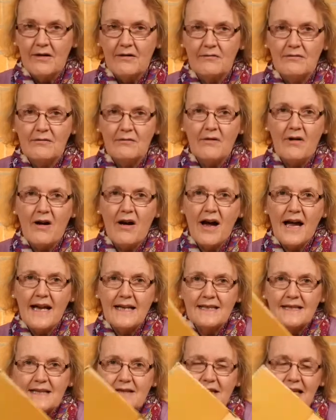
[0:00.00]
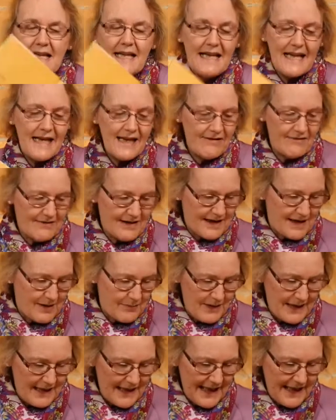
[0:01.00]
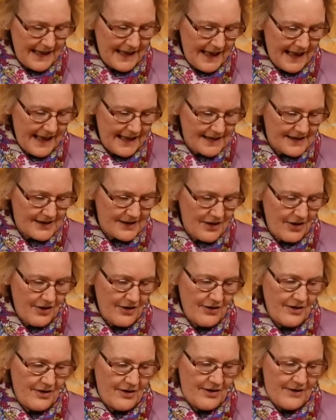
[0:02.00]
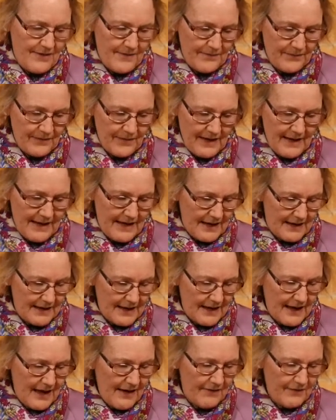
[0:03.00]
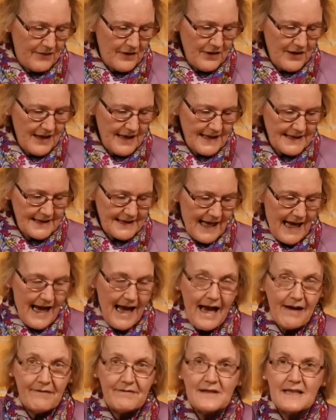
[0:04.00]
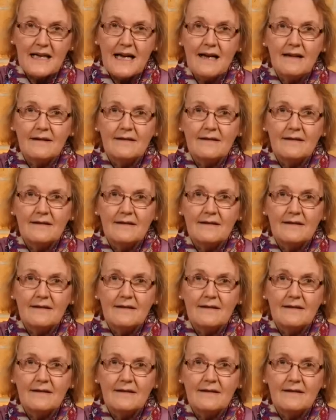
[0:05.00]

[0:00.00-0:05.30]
Right here in the beginning. So a few years after.